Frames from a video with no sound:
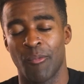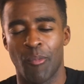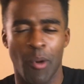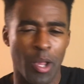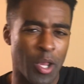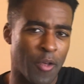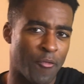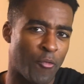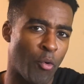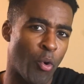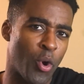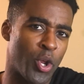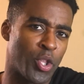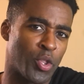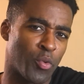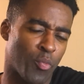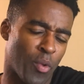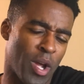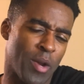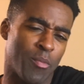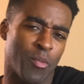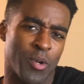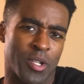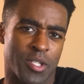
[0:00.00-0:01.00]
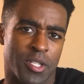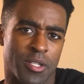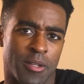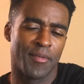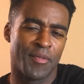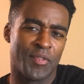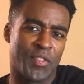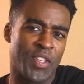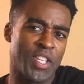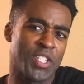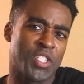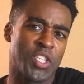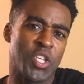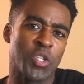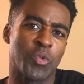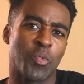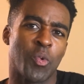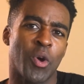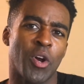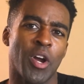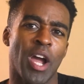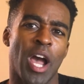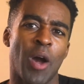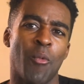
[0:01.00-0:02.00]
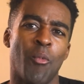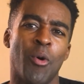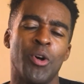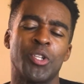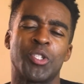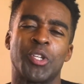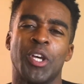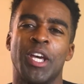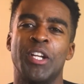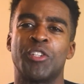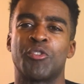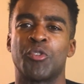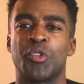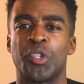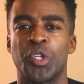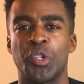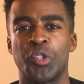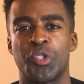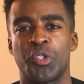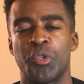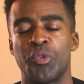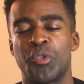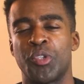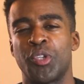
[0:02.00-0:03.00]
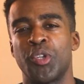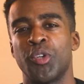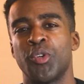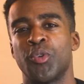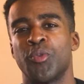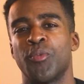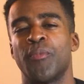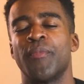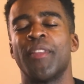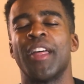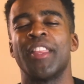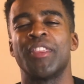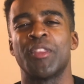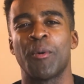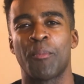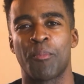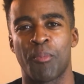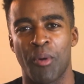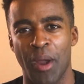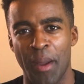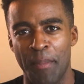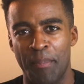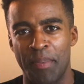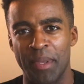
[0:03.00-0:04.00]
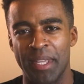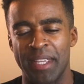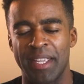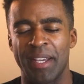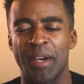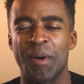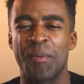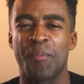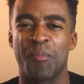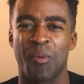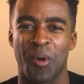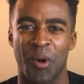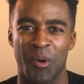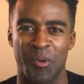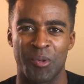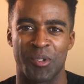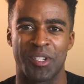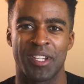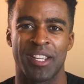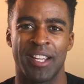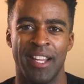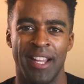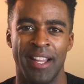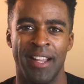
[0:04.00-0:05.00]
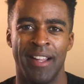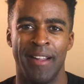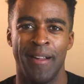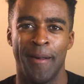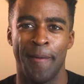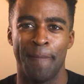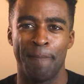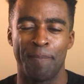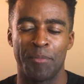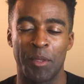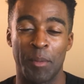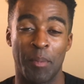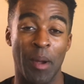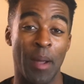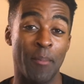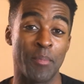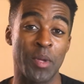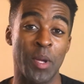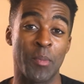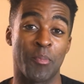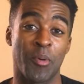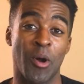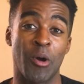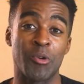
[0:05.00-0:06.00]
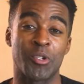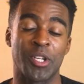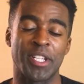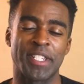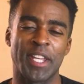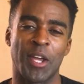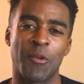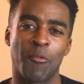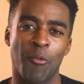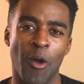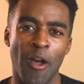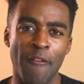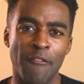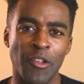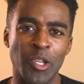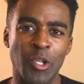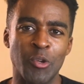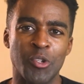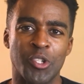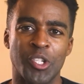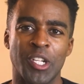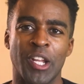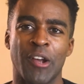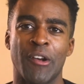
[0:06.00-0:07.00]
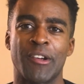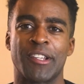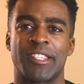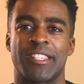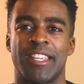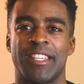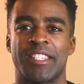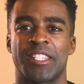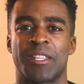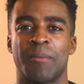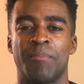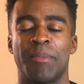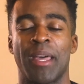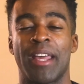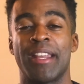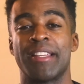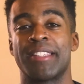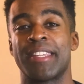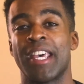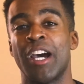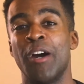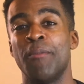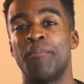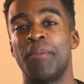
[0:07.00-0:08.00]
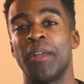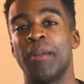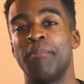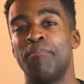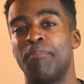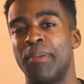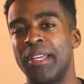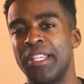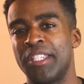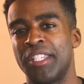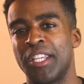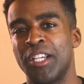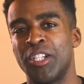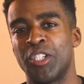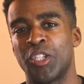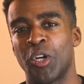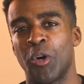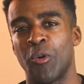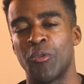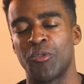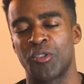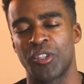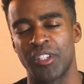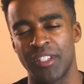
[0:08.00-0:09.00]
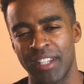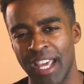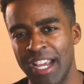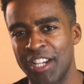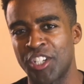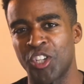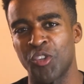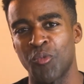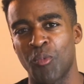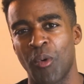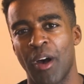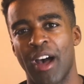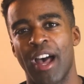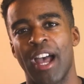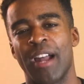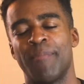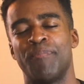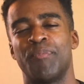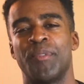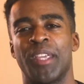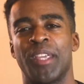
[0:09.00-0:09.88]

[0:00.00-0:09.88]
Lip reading: while avoiding the red ones. This is where I want to introduce you to the Preppy approach. The Preppy approach is a revolutionary system that is helping busy adults nationwide